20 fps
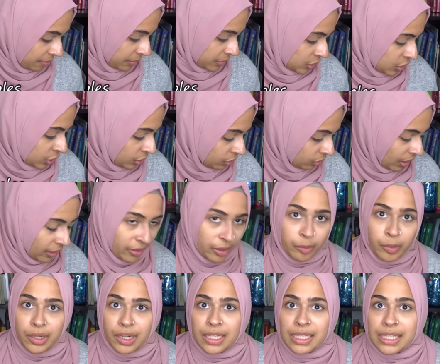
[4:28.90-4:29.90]
Two other
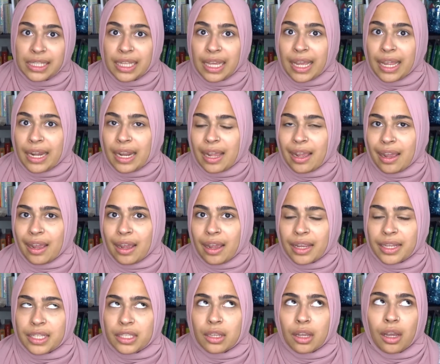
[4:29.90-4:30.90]
books that
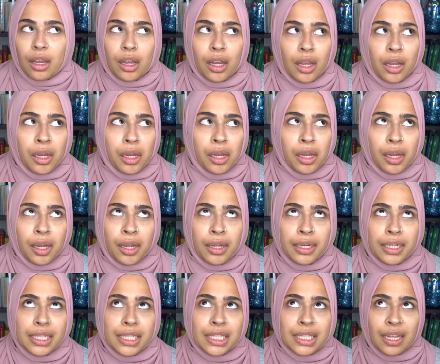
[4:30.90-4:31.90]
I saw
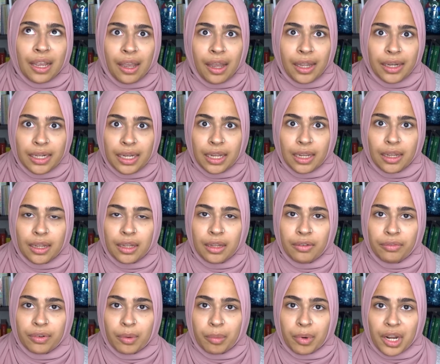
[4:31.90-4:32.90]
on
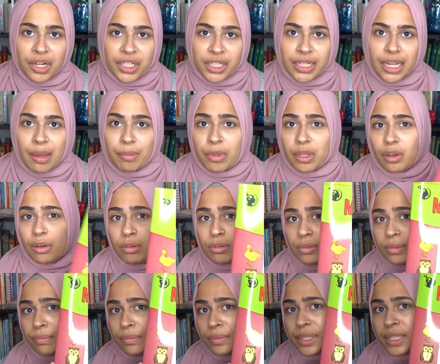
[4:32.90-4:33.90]
Tanya from Project Happy
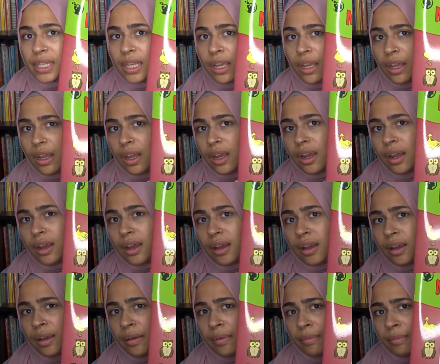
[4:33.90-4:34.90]
Homes
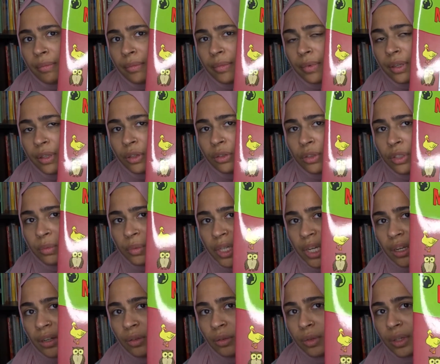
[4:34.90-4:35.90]
YouTube
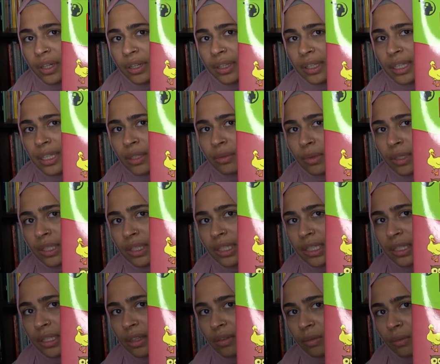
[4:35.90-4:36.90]
channel were these
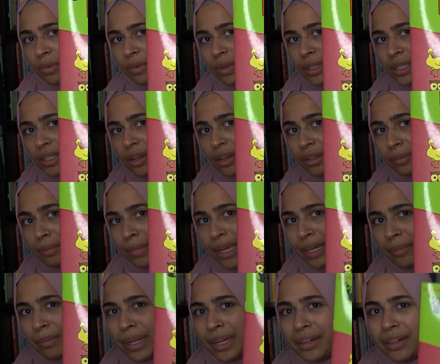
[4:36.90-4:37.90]
ones called
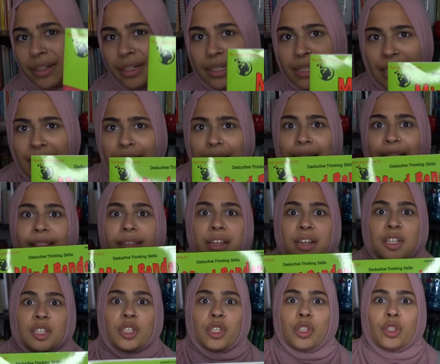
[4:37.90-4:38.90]
Mindbenders. They
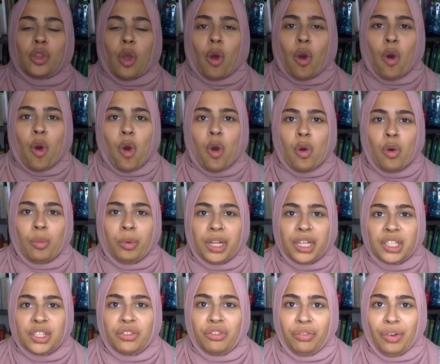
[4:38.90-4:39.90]
are so
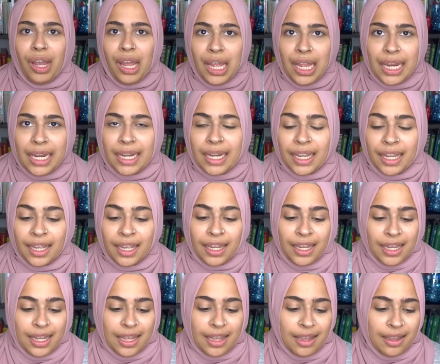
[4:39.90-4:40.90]
much fun.
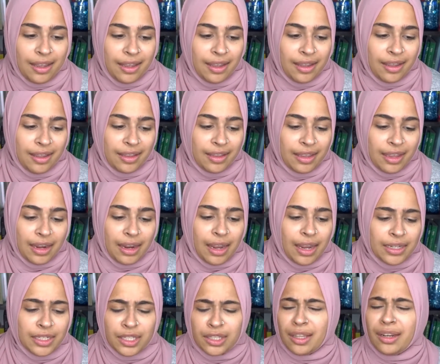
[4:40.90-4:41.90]
I
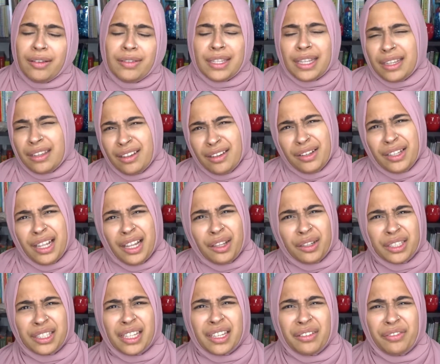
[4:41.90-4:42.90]
just thought, I was like, oh, that
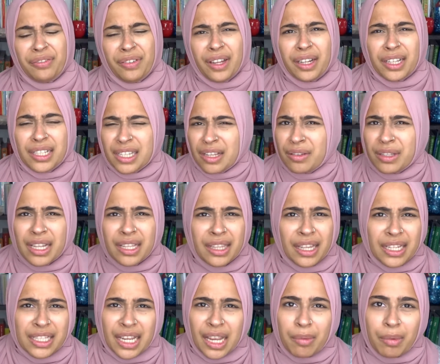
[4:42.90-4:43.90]
looks like a fun, because I was at
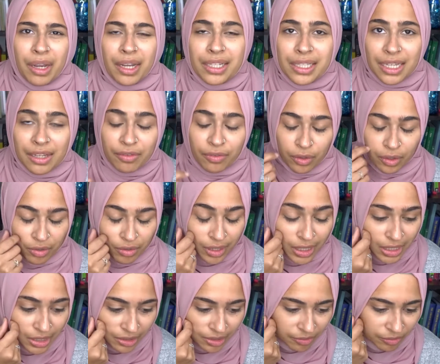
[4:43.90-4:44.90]
that time hunting for
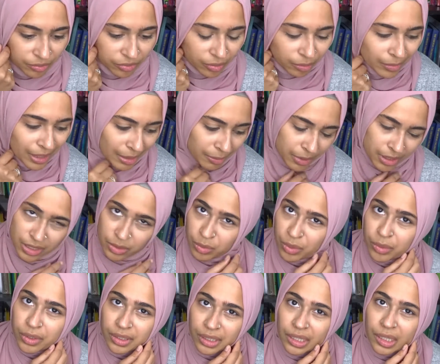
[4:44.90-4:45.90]
curriculum for math because we
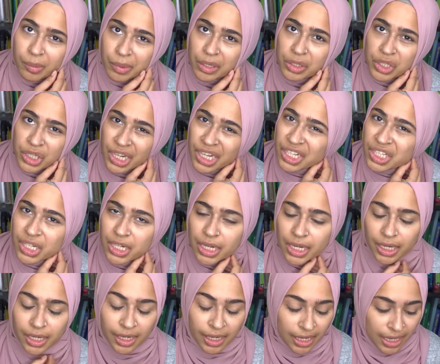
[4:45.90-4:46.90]
were thinking about changing
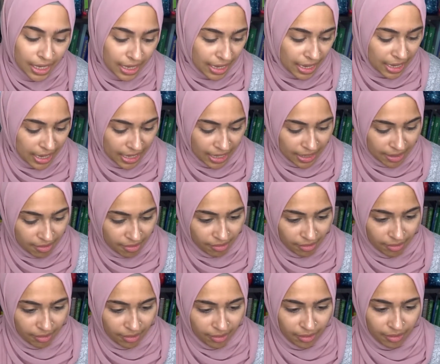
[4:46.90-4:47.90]
it, and
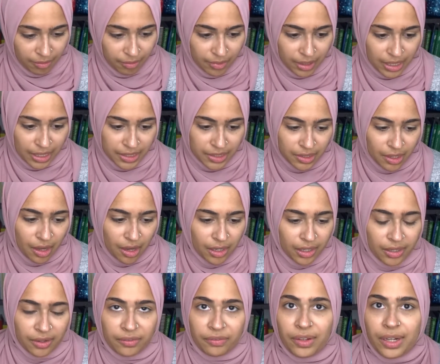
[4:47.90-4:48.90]
I saw
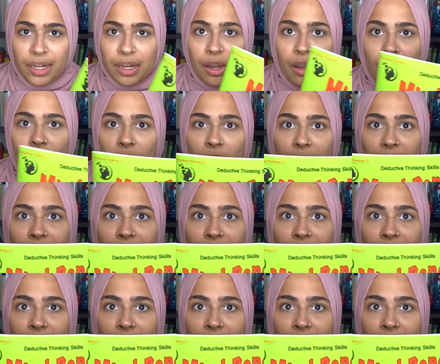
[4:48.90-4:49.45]
her video